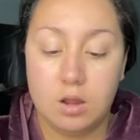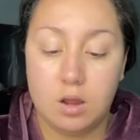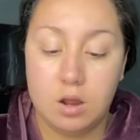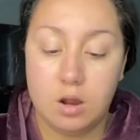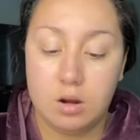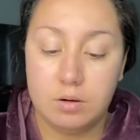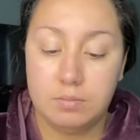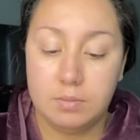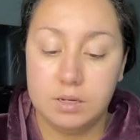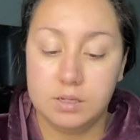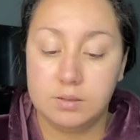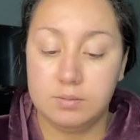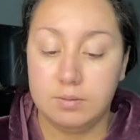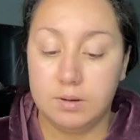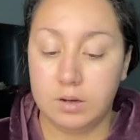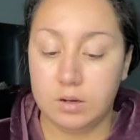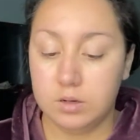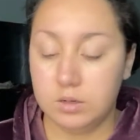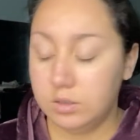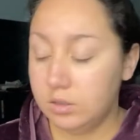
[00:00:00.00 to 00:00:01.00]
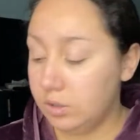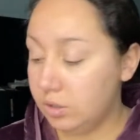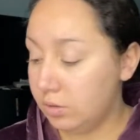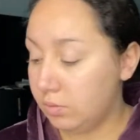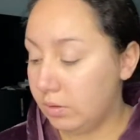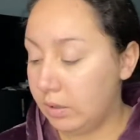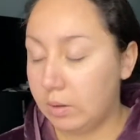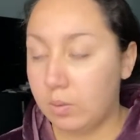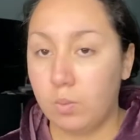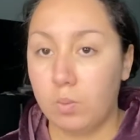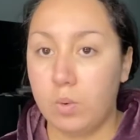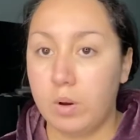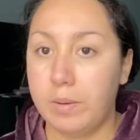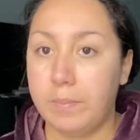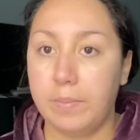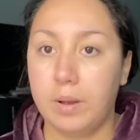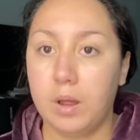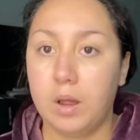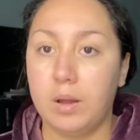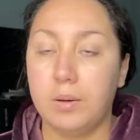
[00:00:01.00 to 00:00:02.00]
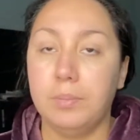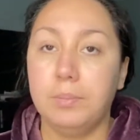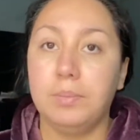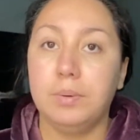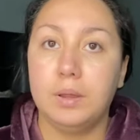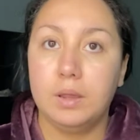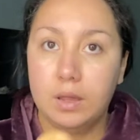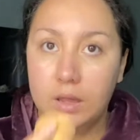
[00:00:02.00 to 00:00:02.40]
on my sponge, like one pump,